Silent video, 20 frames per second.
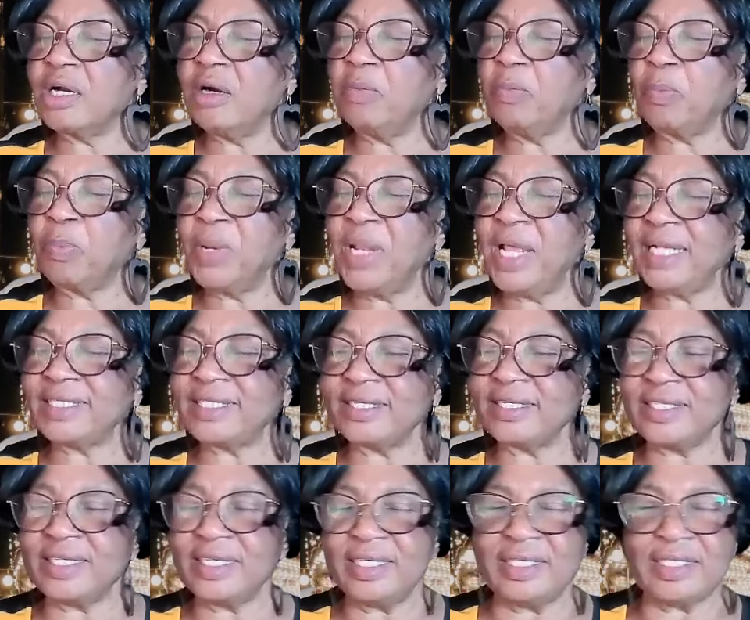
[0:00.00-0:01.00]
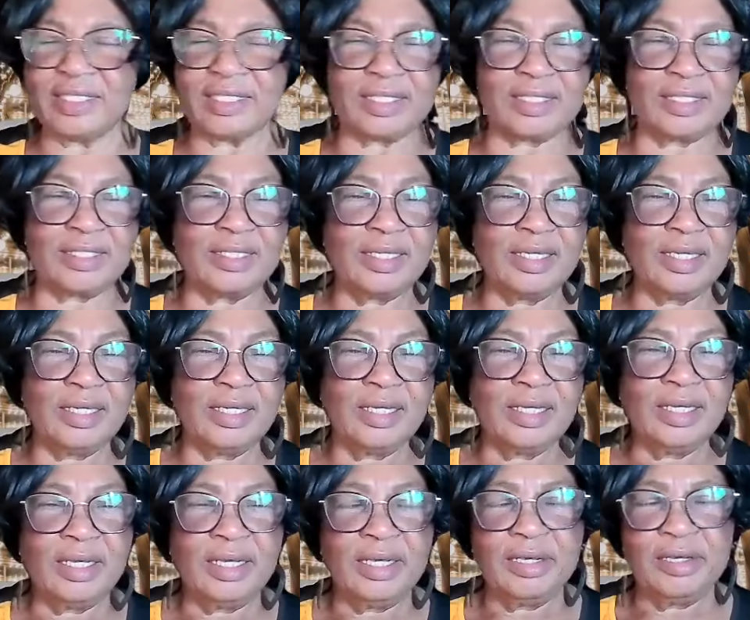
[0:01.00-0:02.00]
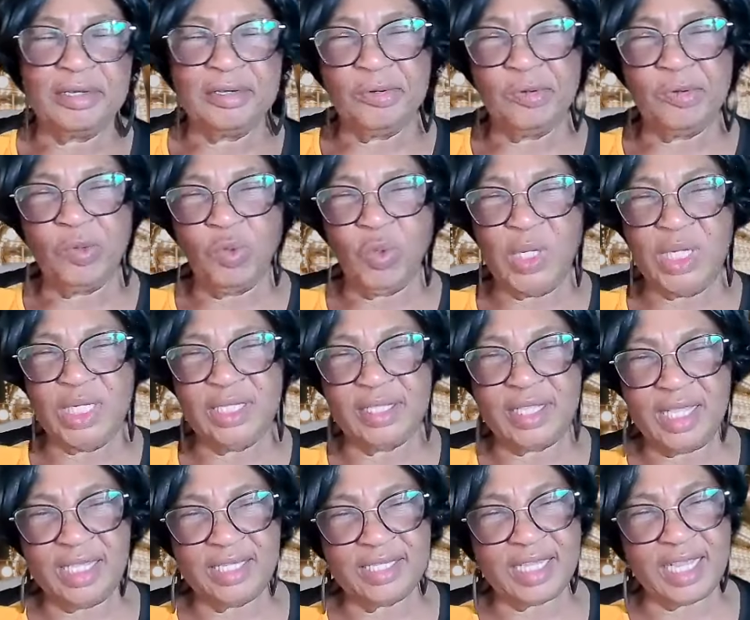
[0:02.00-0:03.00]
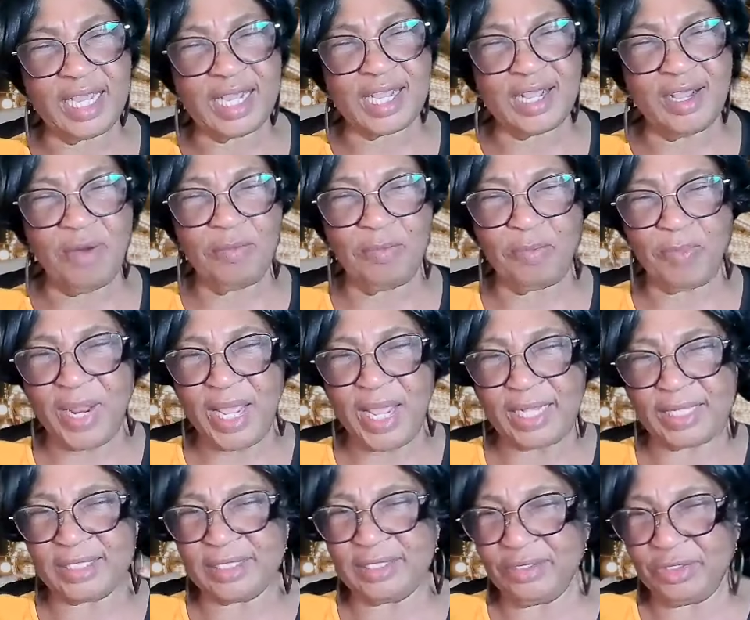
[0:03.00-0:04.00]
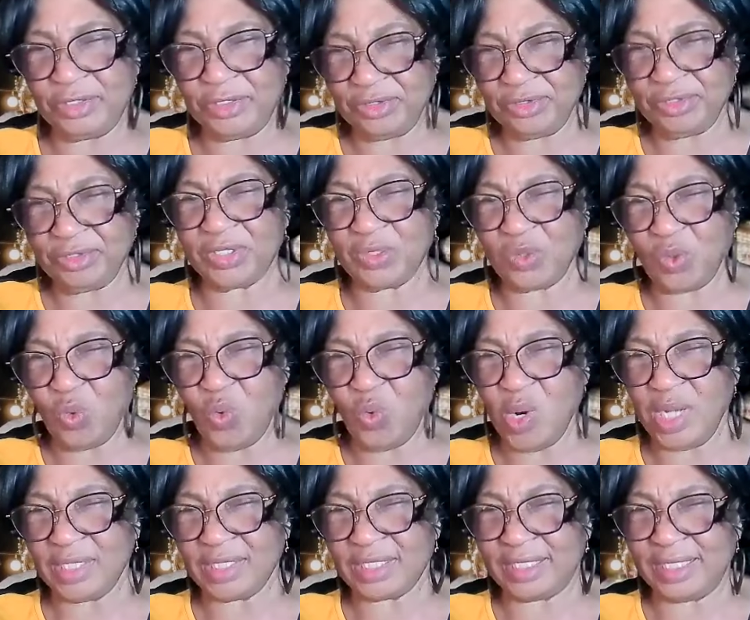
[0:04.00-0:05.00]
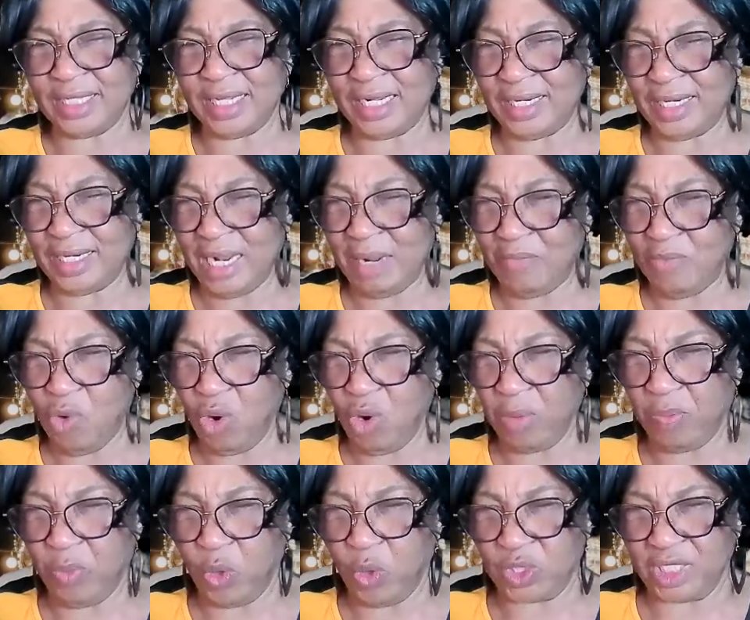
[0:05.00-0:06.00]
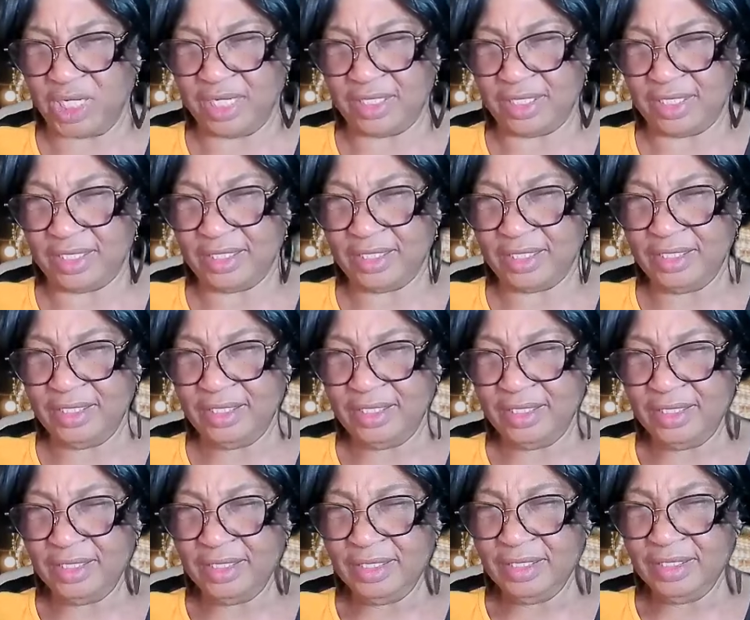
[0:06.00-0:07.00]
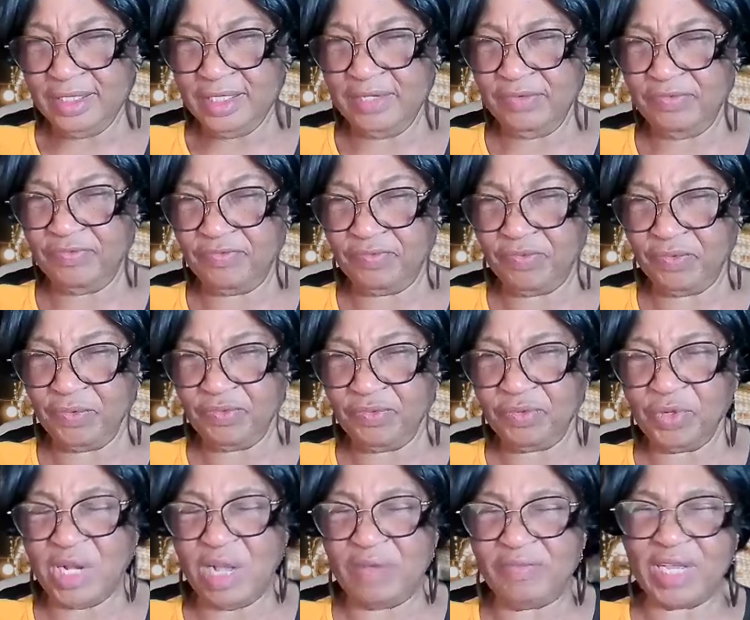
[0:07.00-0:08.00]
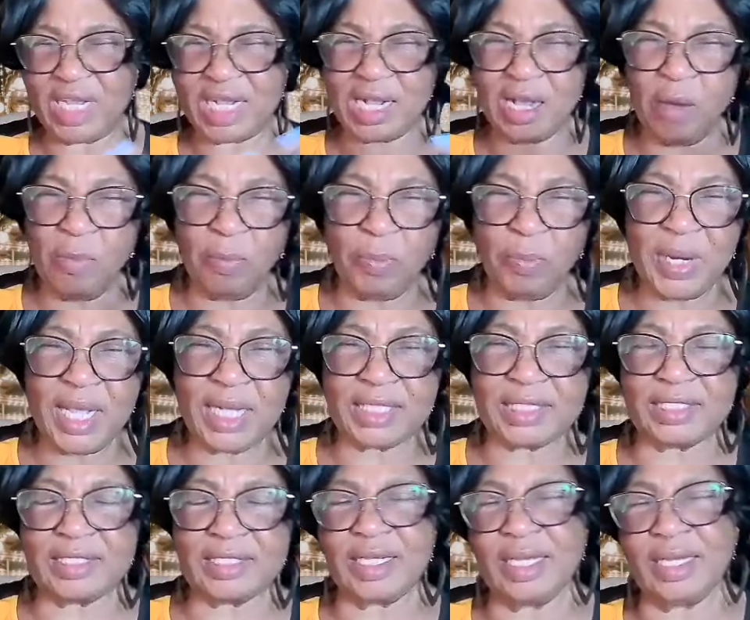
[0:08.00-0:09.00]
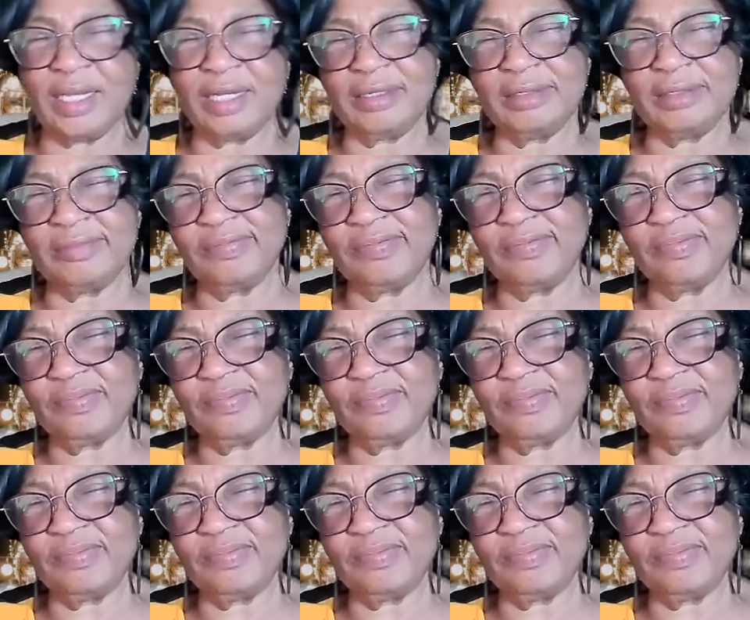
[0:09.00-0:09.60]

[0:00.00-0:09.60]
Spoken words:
complexities. When things are complex, you choose the ones that are more important. If you have a complex uh,